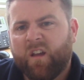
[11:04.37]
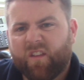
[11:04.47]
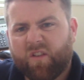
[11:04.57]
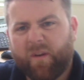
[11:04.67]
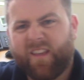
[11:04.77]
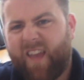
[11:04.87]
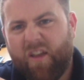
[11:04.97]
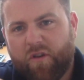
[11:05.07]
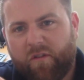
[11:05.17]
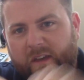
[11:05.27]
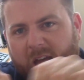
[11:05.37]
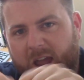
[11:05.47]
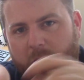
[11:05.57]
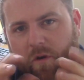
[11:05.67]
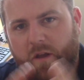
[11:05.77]
Stop any tension on the
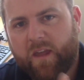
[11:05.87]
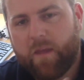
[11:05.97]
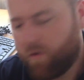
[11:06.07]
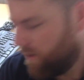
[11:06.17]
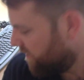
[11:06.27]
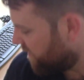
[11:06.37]
cable and it'll keep it nice and